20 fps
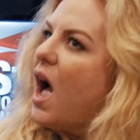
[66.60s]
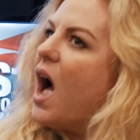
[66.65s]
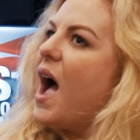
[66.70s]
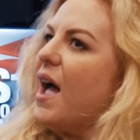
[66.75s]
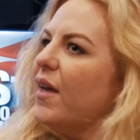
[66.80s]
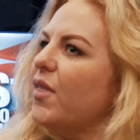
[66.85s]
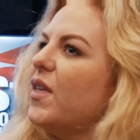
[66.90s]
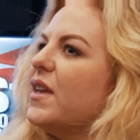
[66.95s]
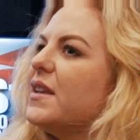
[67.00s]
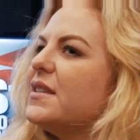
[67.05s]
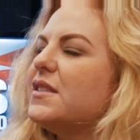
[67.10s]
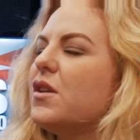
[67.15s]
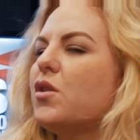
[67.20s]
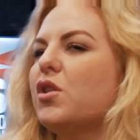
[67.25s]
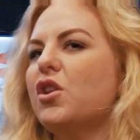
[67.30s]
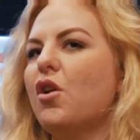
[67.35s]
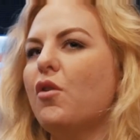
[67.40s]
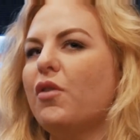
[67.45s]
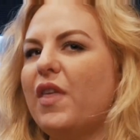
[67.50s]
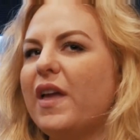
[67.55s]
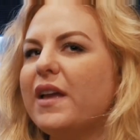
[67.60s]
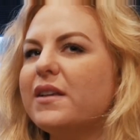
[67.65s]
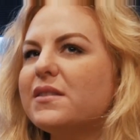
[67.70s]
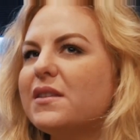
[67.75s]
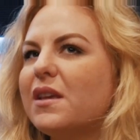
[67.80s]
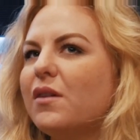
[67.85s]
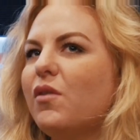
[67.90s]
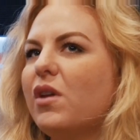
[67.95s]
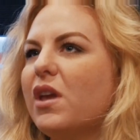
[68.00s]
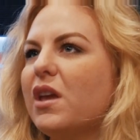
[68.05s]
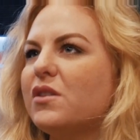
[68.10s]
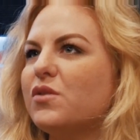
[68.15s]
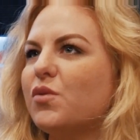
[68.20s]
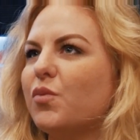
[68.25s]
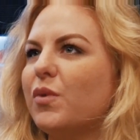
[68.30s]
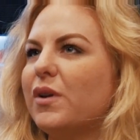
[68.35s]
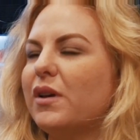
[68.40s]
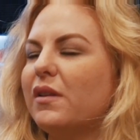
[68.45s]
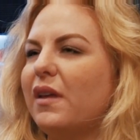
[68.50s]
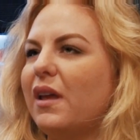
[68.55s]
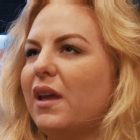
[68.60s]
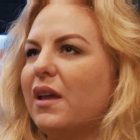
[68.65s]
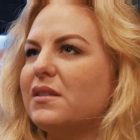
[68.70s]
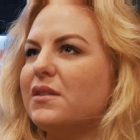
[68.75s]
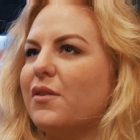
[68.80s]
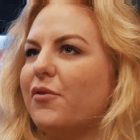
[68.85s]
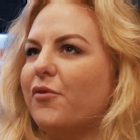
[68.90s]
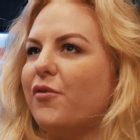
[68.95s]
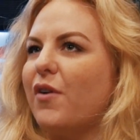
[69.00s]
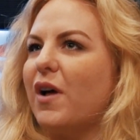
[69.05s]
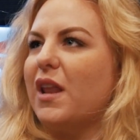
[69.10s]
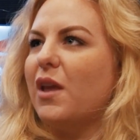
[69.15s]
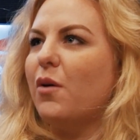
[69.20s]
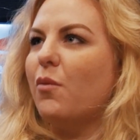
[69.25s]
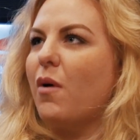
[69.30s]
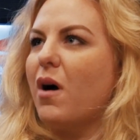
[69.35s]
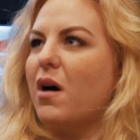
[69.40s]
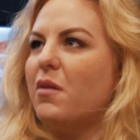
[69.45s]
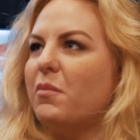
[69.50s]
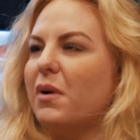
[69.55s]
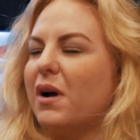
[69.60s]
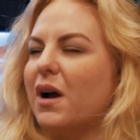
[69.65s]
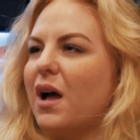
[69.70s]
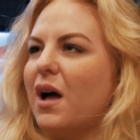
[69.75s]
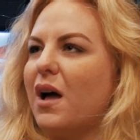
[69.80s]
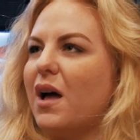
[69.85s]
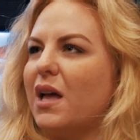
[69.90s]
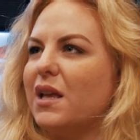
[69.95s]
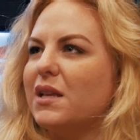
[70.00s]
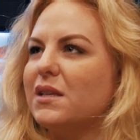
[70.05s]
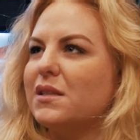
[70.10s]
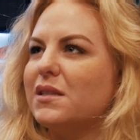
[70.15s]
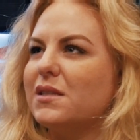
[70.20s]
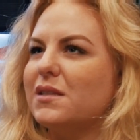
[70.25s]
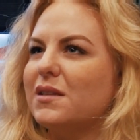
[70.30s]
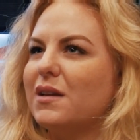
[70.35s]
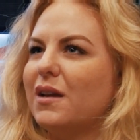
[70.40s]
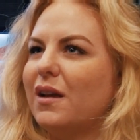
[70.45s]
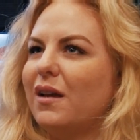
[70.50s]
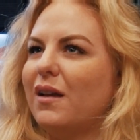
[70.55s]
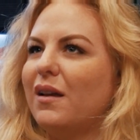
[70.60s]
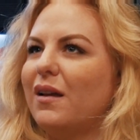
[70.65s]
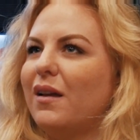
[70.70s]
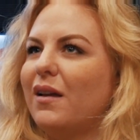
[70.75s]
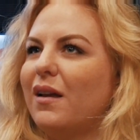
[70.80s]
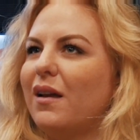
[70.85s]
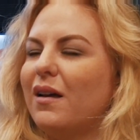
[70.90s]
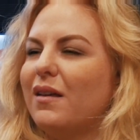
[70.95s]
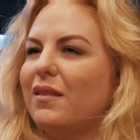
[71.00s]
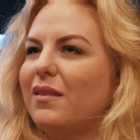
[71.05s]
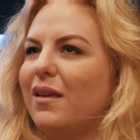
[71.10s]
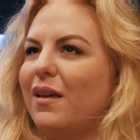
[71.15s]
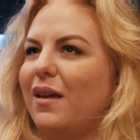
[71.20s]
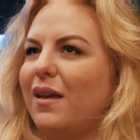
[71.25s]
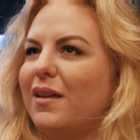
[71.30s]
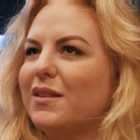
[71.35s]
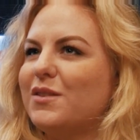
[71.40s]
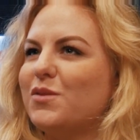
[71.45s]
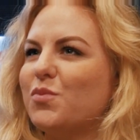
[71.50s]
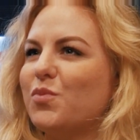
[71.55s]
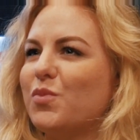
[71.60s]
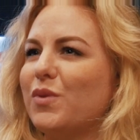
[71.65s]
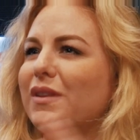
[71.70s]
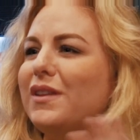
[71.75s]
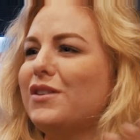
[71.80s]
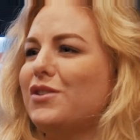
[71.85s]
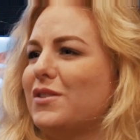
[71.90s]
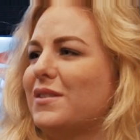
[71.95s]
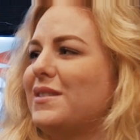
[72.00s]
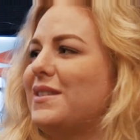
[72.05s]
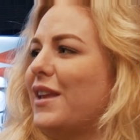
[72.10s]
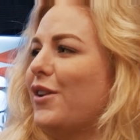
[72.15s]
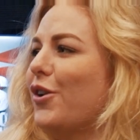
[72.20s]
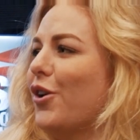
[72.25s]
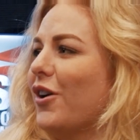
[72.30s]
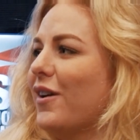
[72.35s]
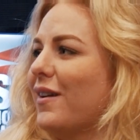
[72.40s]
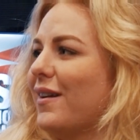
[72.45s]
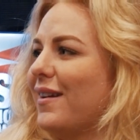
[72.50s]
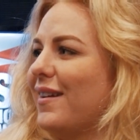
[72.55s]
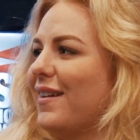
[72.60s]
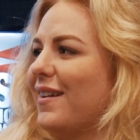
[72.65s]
I think so. You know, Thanksgiving is really, it's a funny one because it's really just dinner.